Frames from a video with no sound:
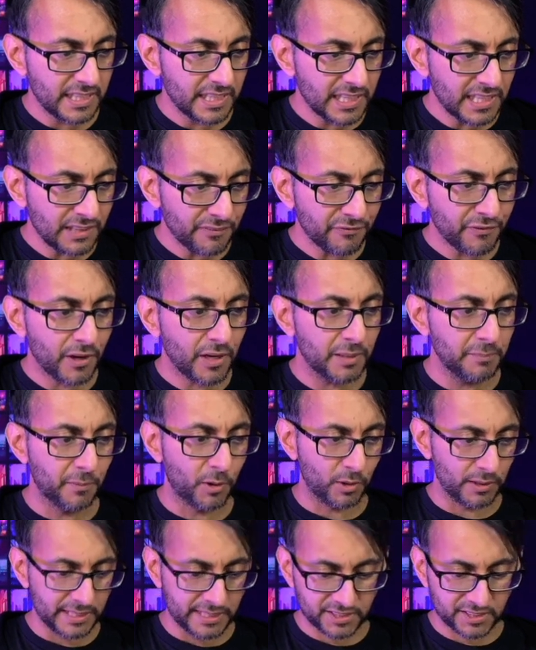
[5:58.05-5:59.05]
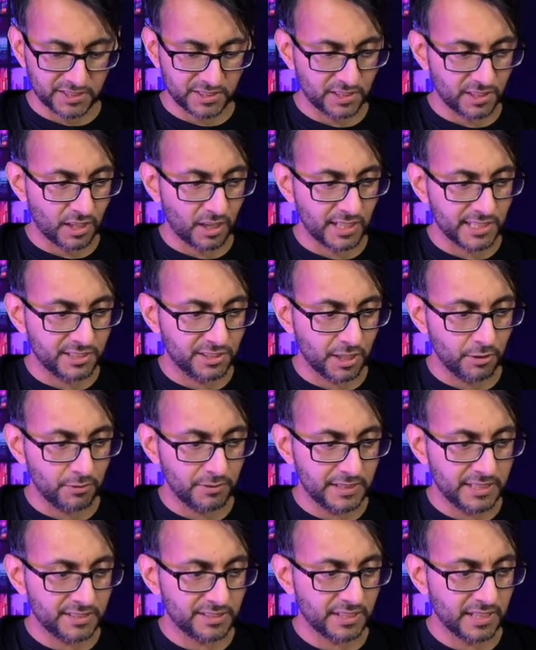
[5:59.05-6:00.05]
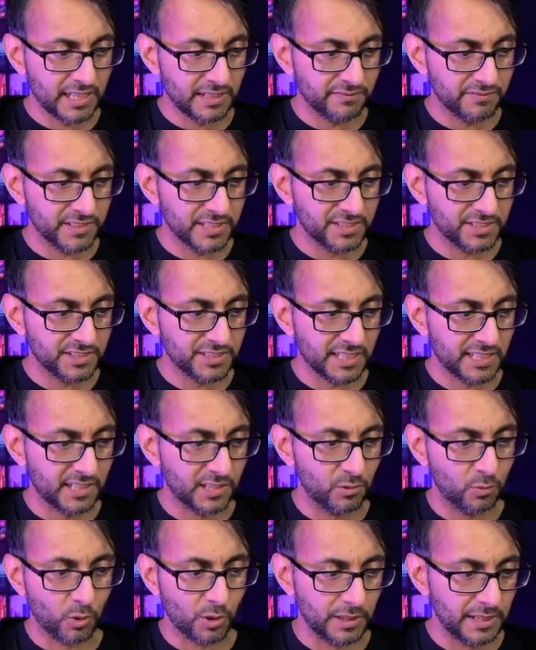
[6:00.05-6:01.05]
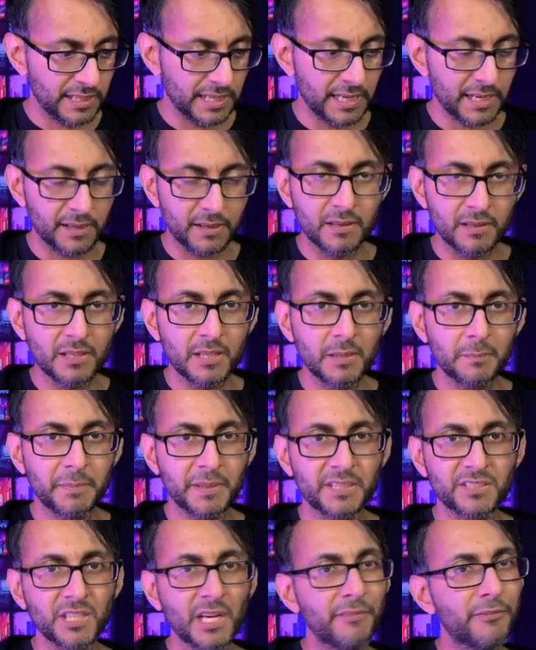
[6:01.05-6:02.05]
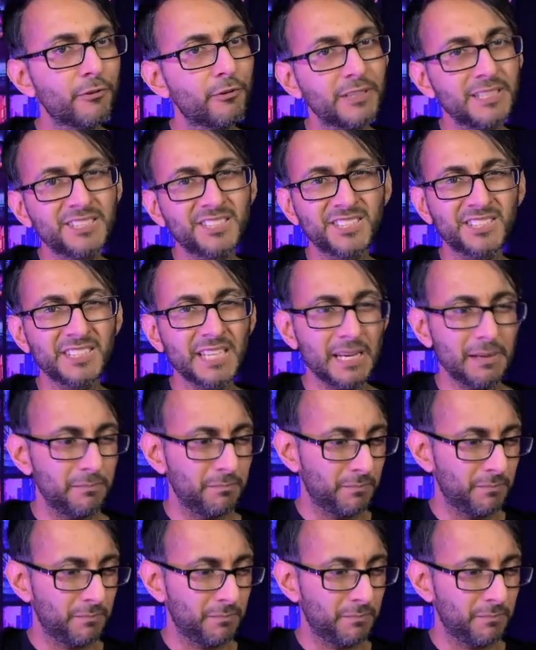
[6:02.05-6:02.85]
if I'm honest, I don't need to have this second one here because I've already set